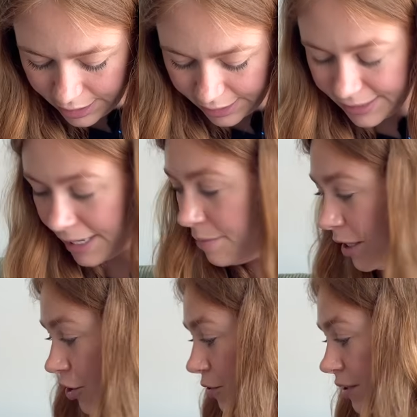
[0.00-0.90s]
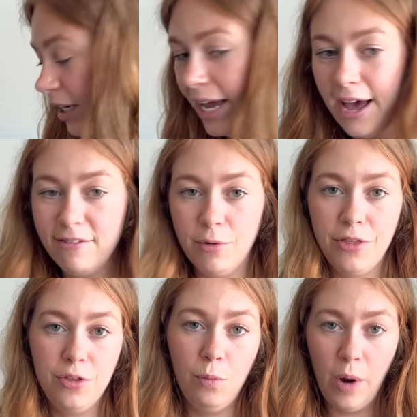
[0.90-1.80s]
The same issues that I have with
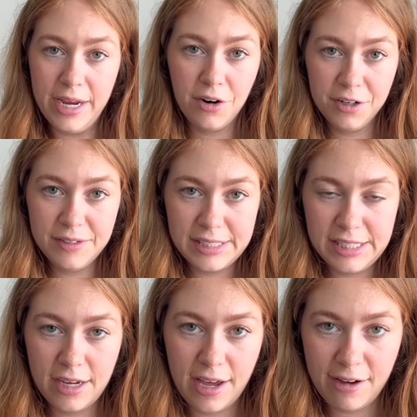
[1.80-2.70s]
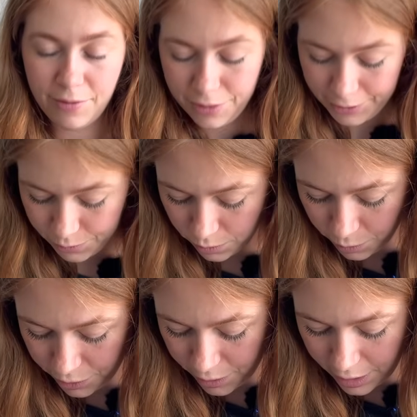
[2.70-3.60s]
the white harvest tee, I have with this one,
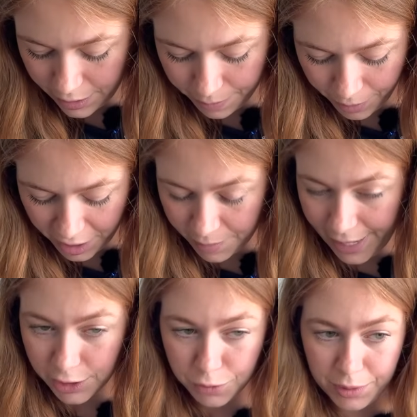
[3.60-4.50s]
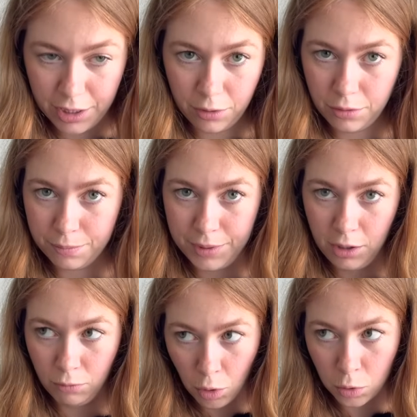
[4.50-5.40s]
with the bottom edge being
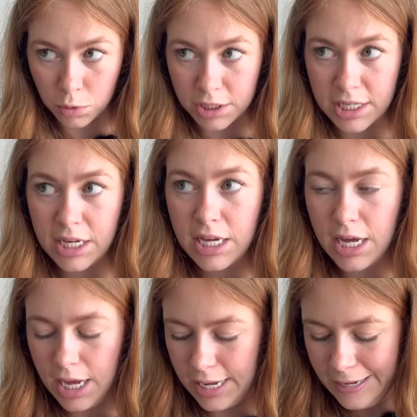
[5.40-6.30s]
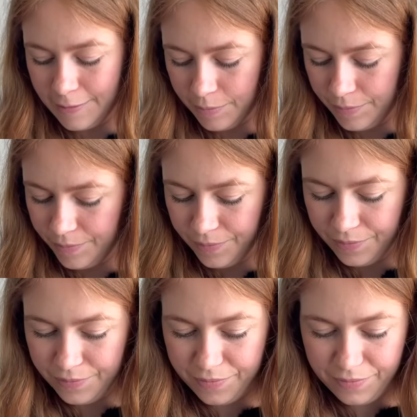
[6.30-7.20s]
rolled. Um,
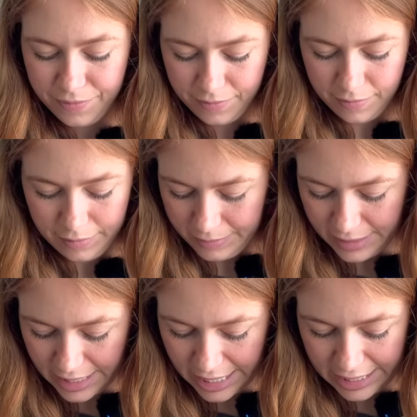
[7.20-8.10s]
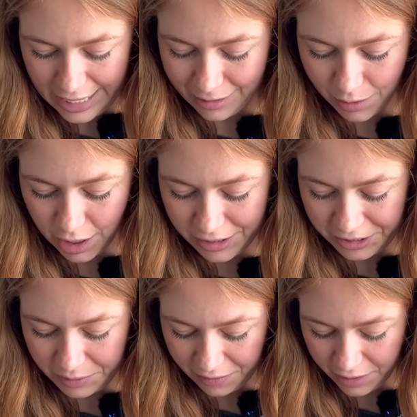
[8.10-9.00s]
and yeah, we already
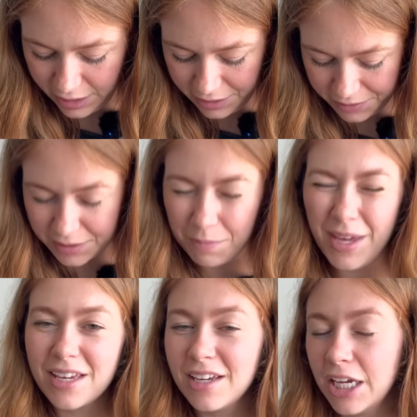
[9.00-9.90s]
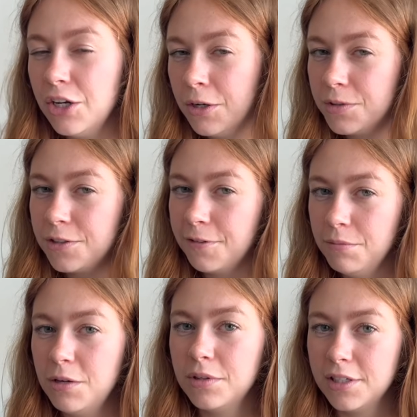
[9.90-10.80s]
talked about everything else. Make again notes for
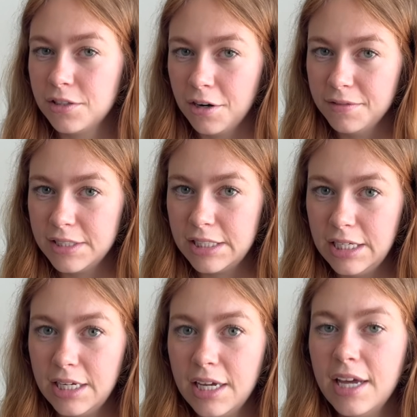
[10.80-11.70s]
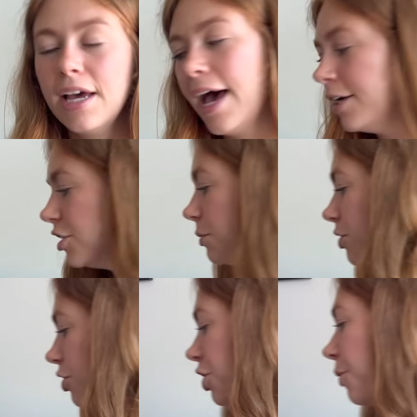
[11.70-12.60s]
me with this harvest tee. Actually, with
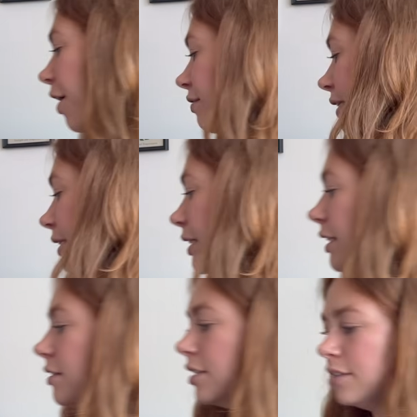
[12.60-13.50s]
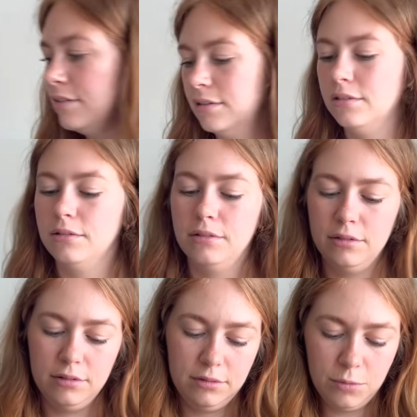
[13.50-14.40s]
the two harvest tees,
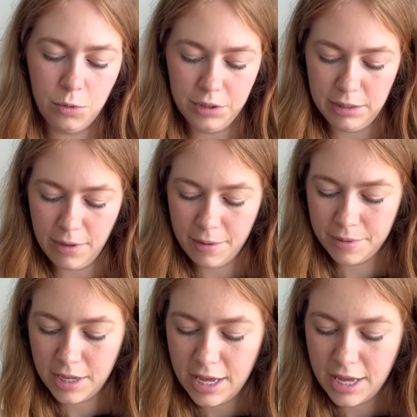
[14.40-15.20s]
we'll hold them up.